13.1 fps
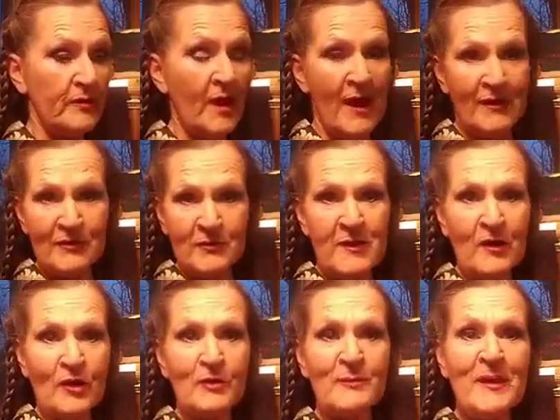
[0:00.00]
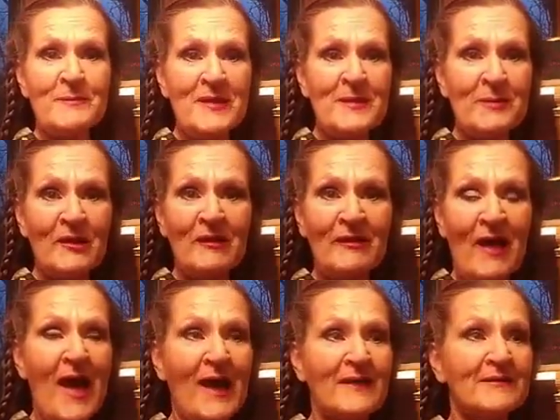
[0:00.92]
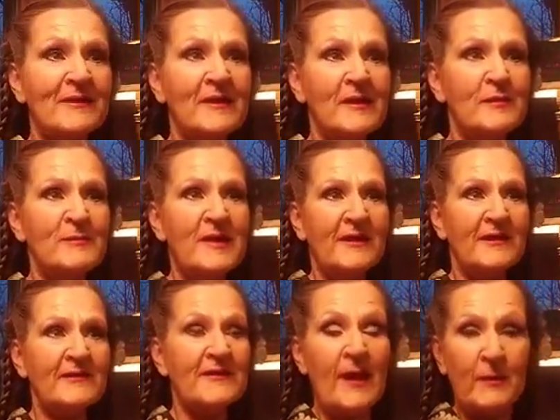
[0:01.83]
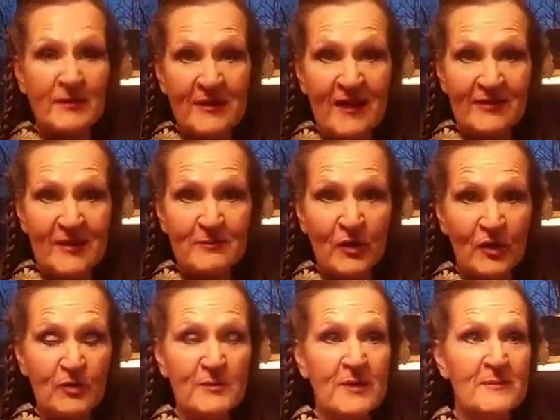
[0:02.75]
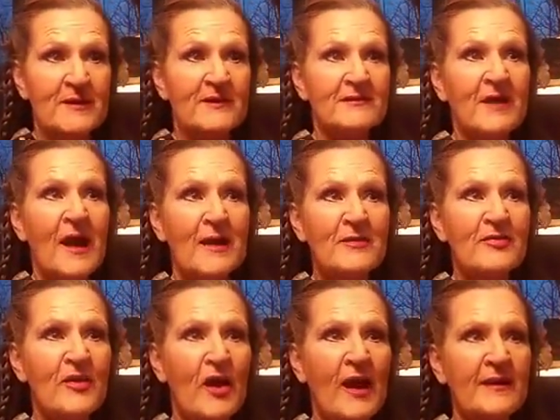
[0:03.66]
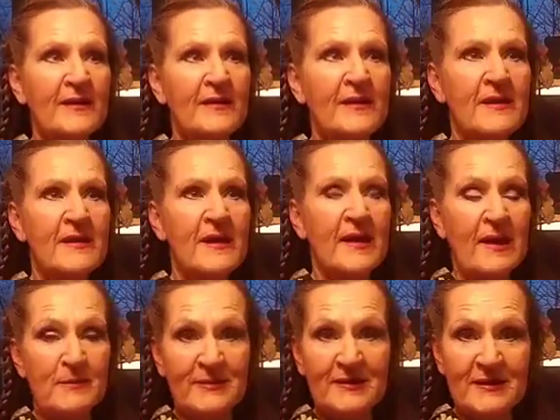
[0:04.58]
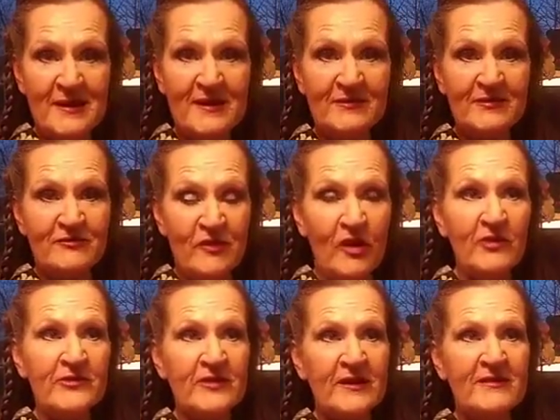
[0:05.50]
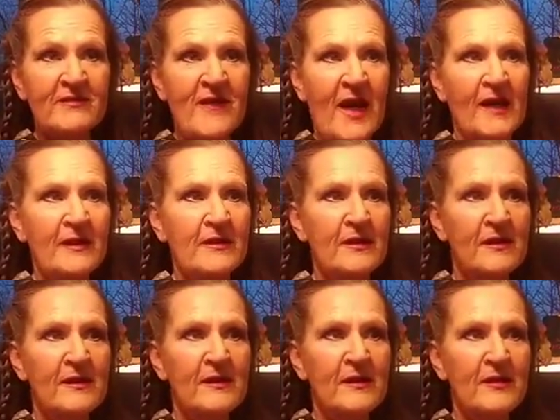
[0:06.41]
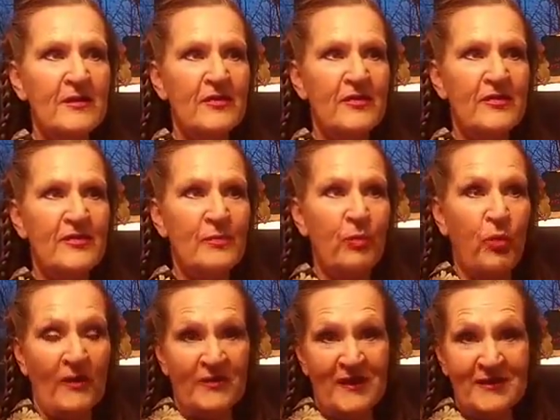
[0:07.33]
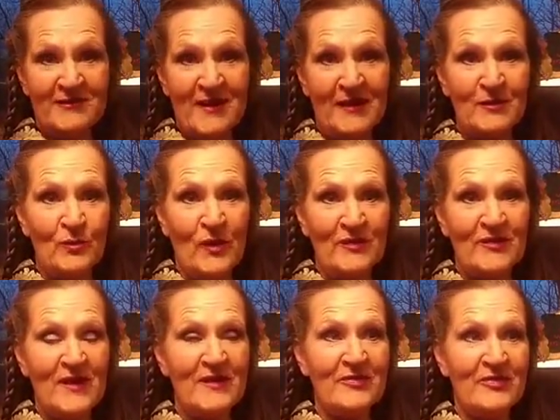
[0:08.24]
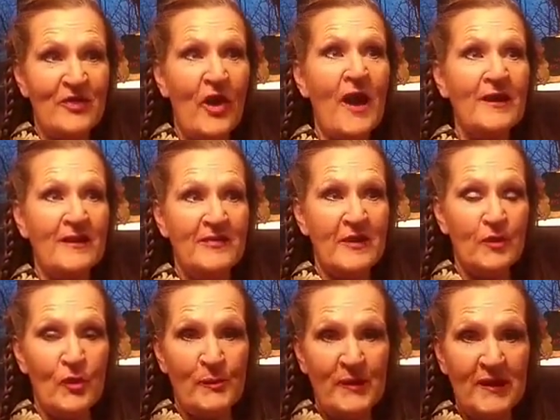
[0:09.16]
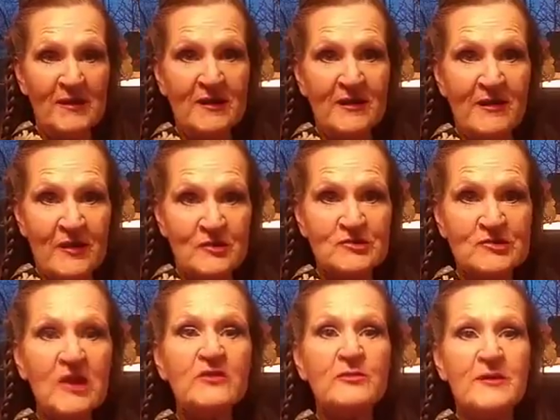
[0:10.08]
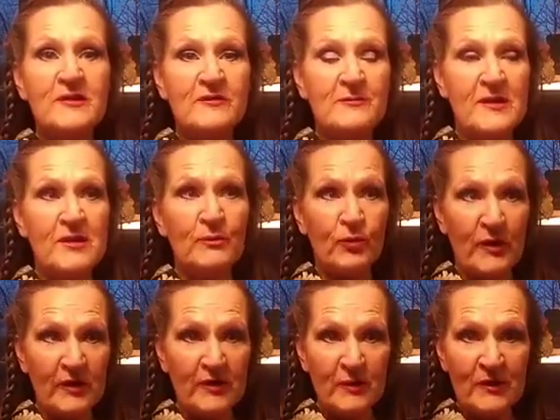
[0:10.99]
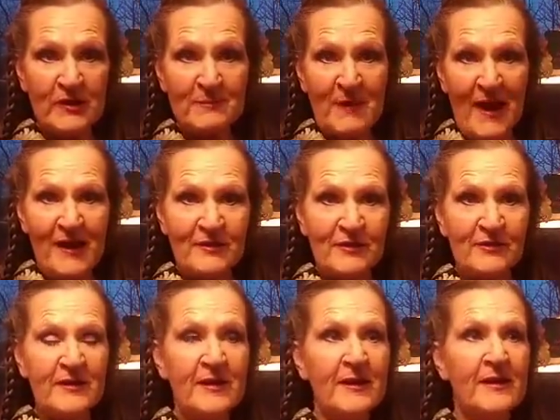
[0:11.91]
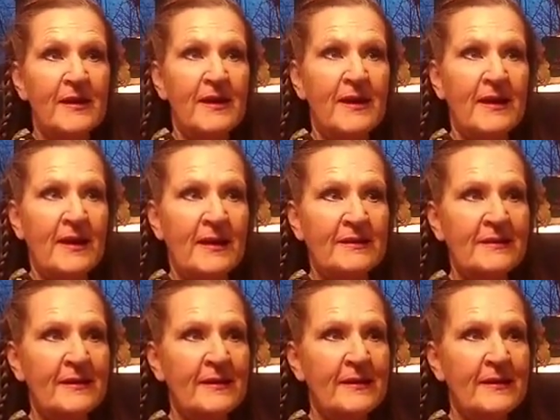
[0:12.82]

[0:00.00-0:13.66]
I used to be hurt by people a lot because I would let them hurt me because I thought and I believed falsely that what they said and what they thought and their opinion and their judgment of me really, really mattered. And